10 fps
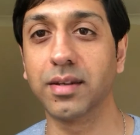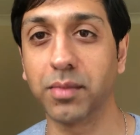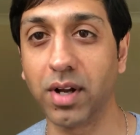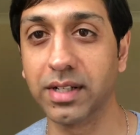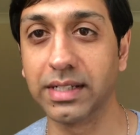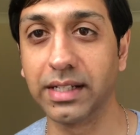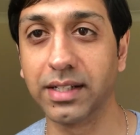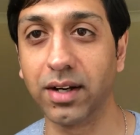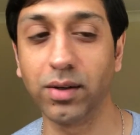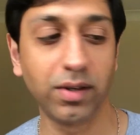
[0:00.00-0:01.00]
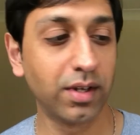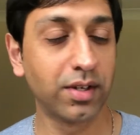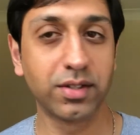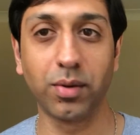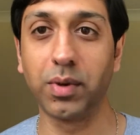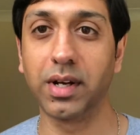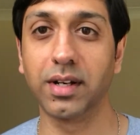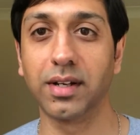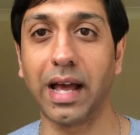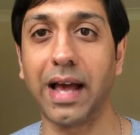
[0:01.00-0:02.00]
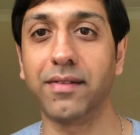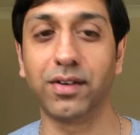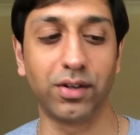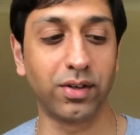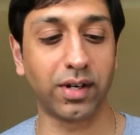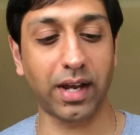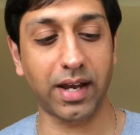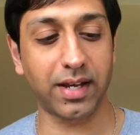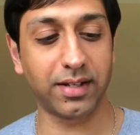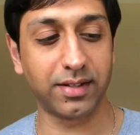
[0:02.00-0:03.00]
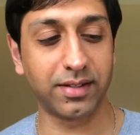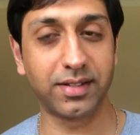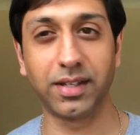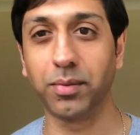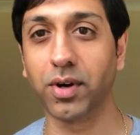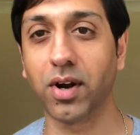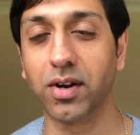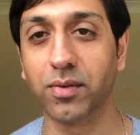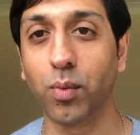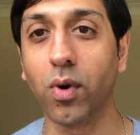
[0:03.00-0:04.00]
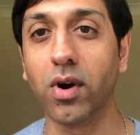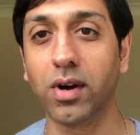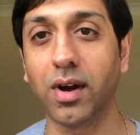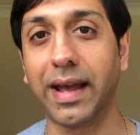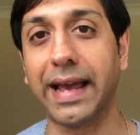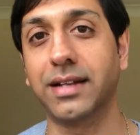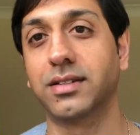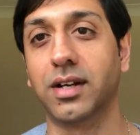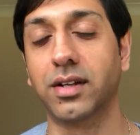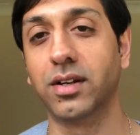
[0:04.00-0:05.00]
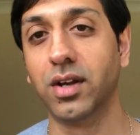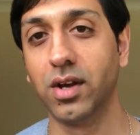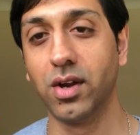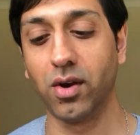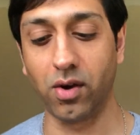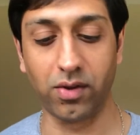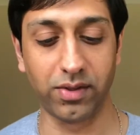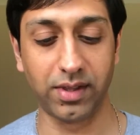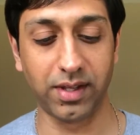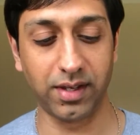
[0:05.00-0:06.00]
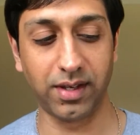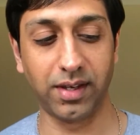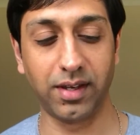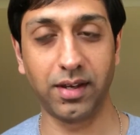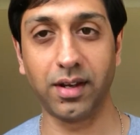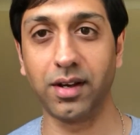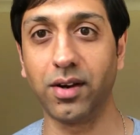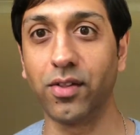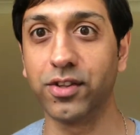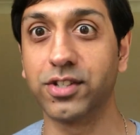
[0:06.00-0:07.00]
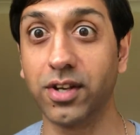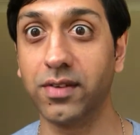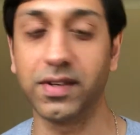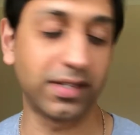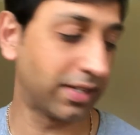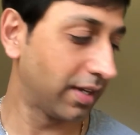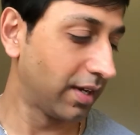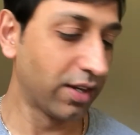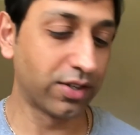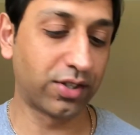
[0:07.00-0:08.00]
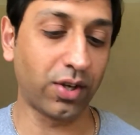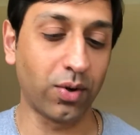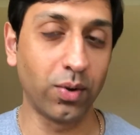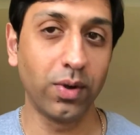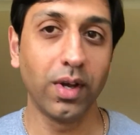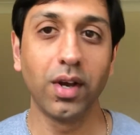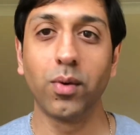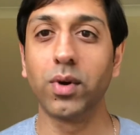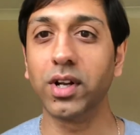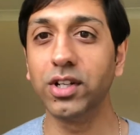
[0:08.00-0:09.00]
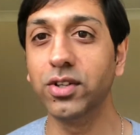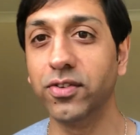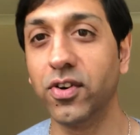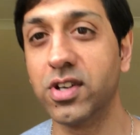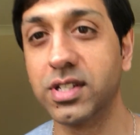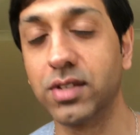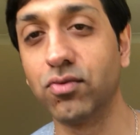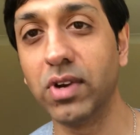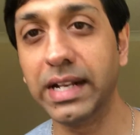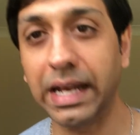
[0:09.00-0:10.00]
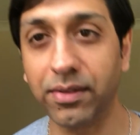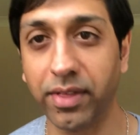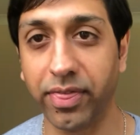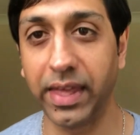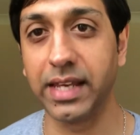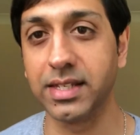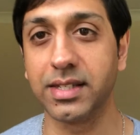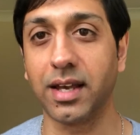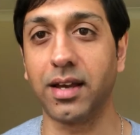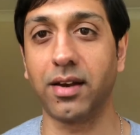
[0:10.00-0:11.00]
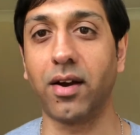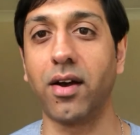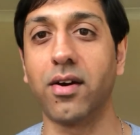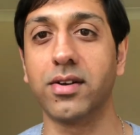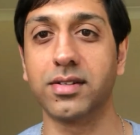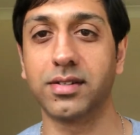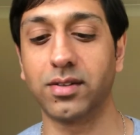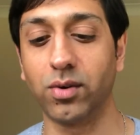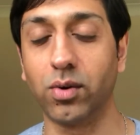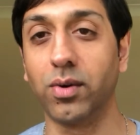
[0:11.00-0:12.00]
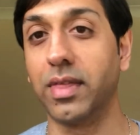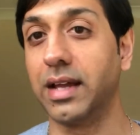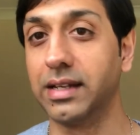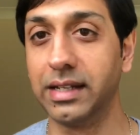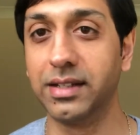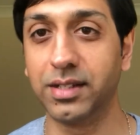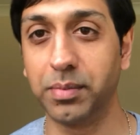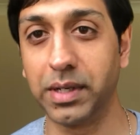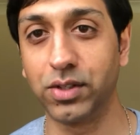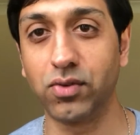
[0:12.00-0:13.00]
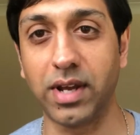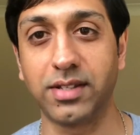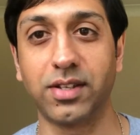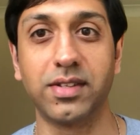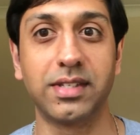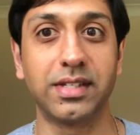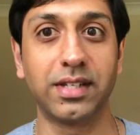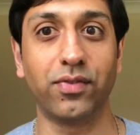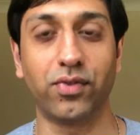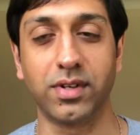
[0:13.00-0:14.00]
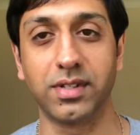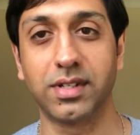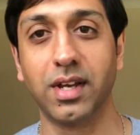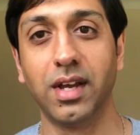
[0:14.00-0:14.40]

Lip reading: kind of detail so we can have a look and see what kind of work I had done on the service. So what I'm going to do first is read out the things that I asked or that needed to be addressed. So there's a difference.